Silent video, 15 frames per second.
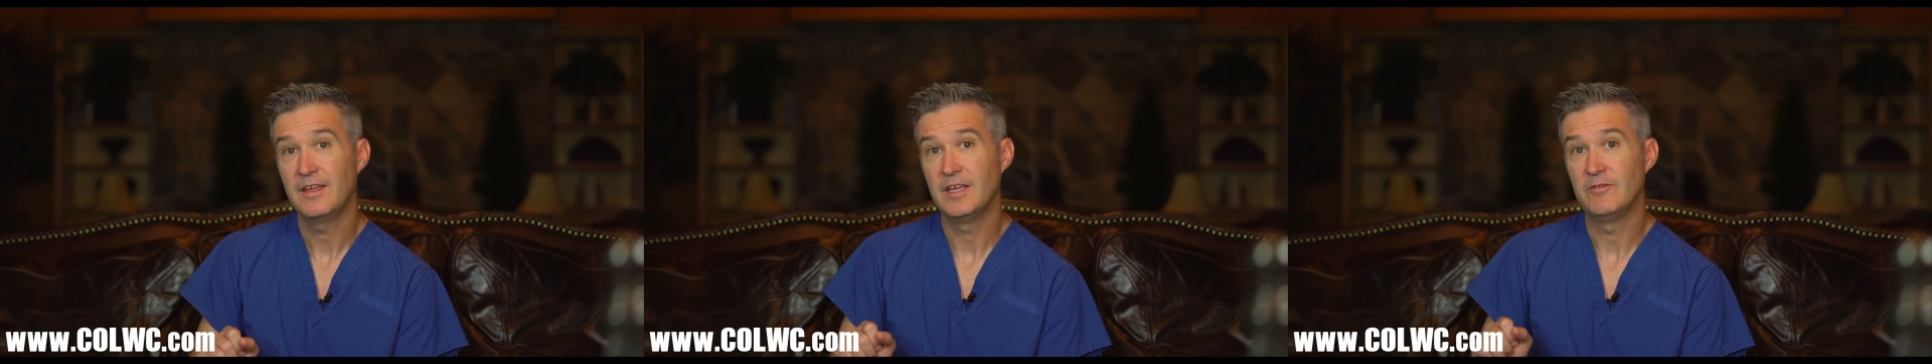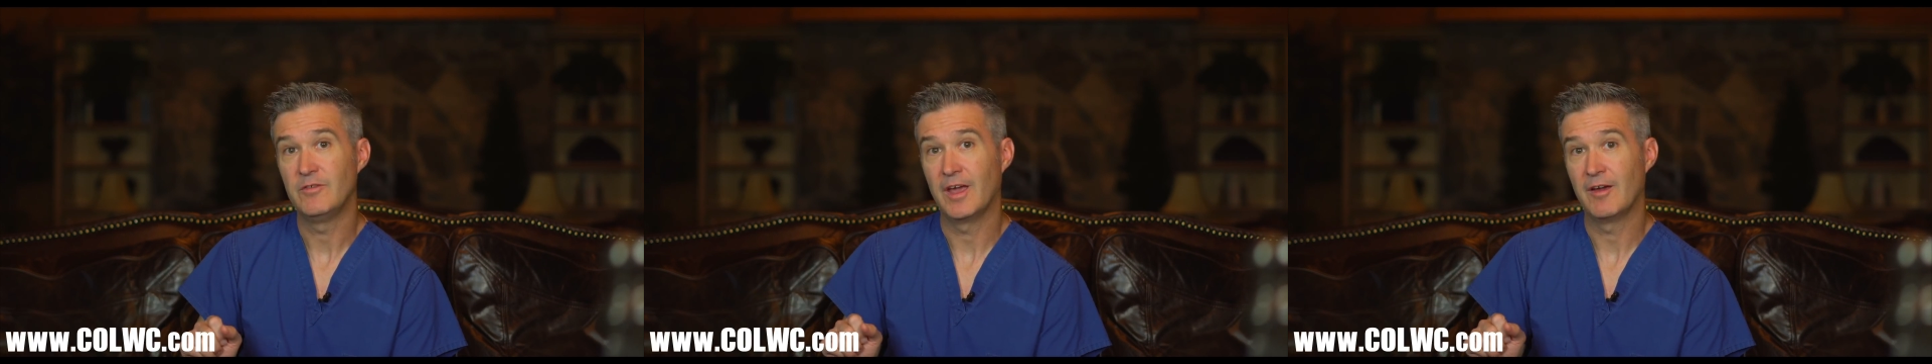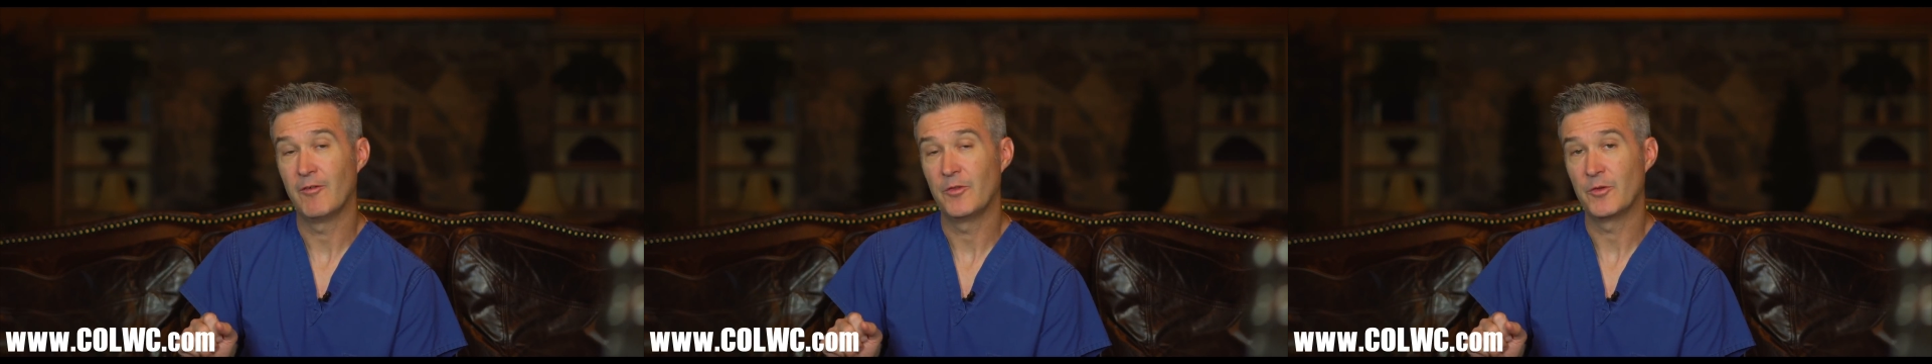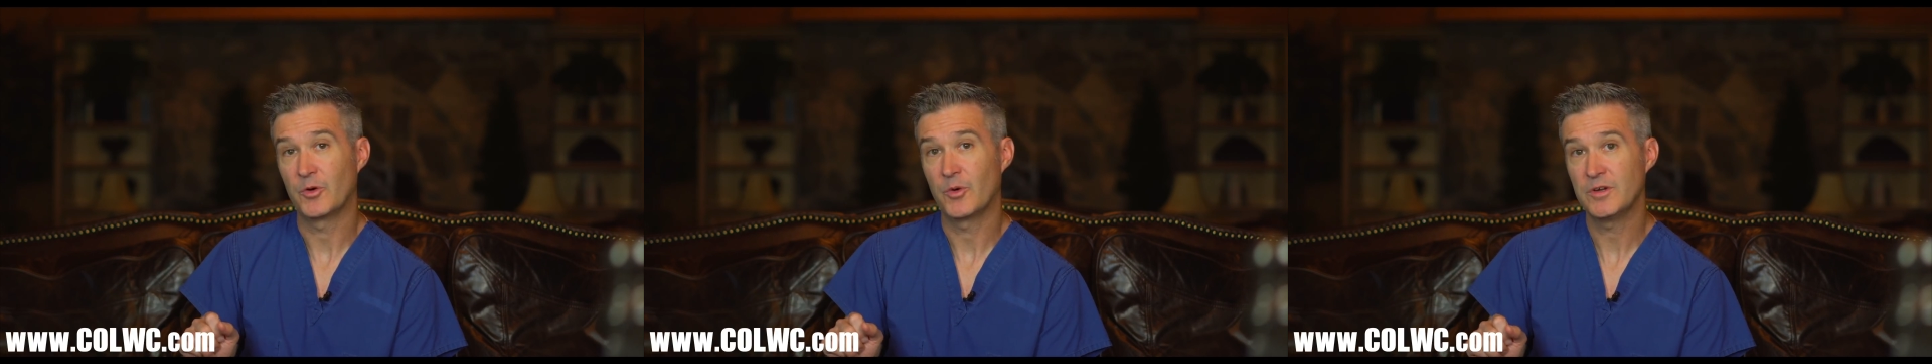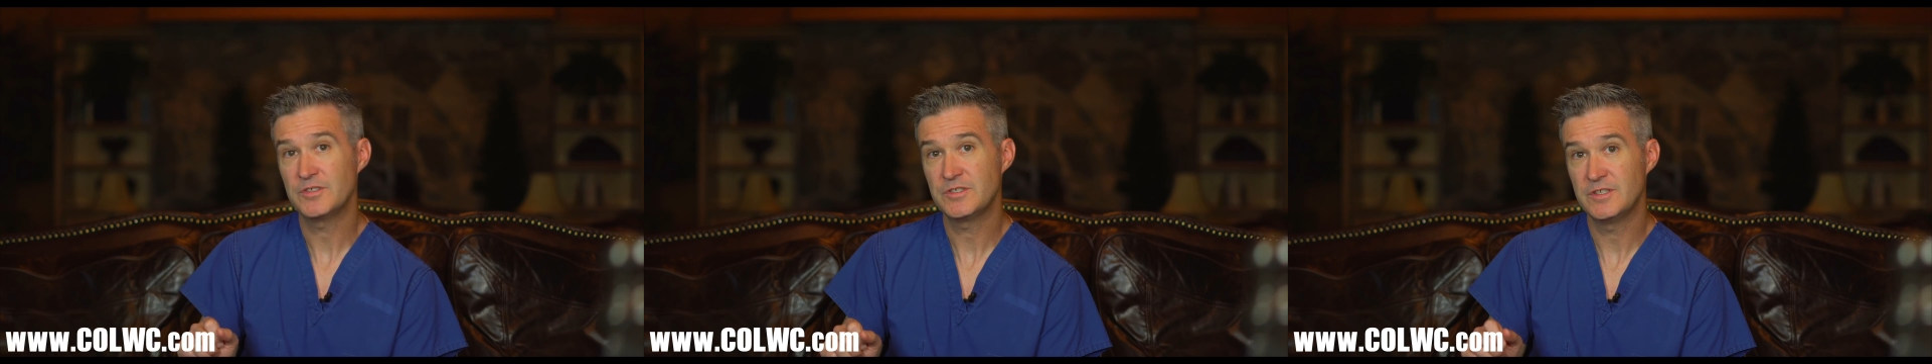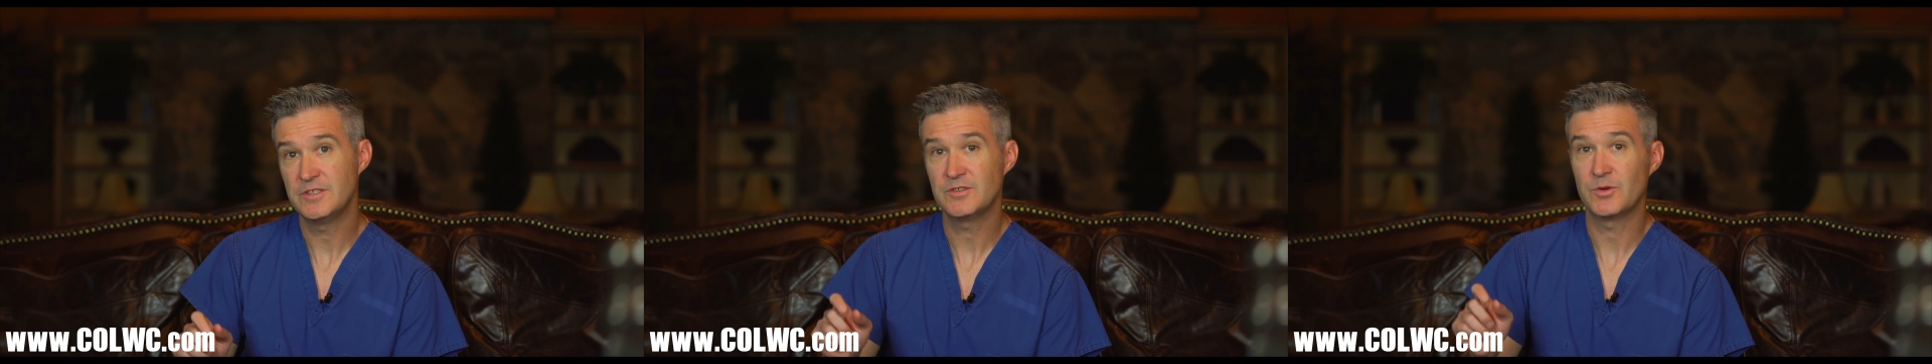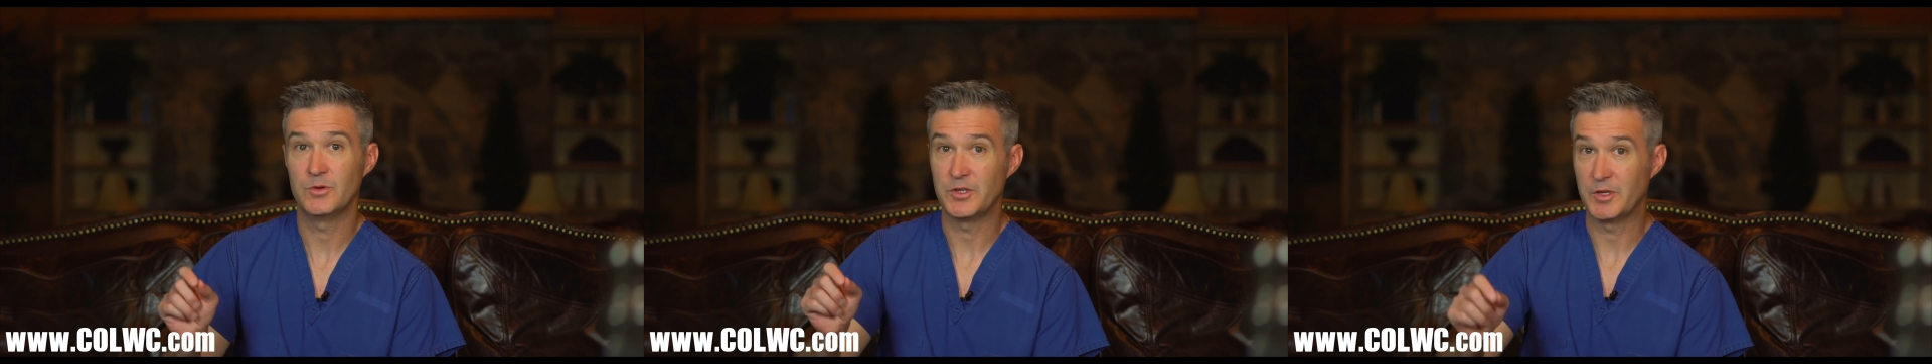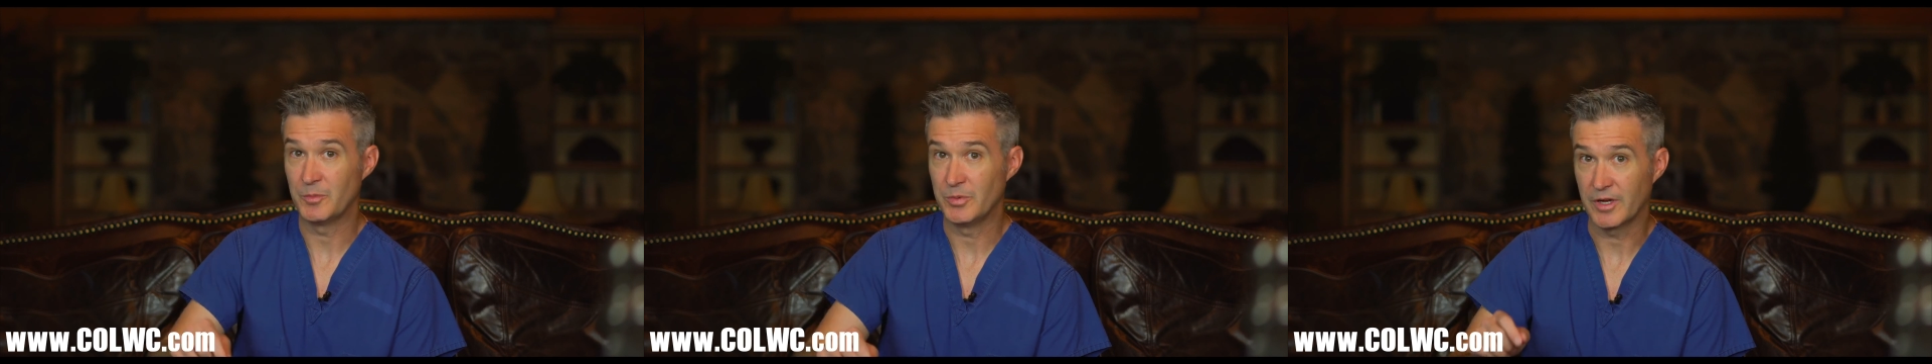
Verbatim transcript: if you have other questions, or you can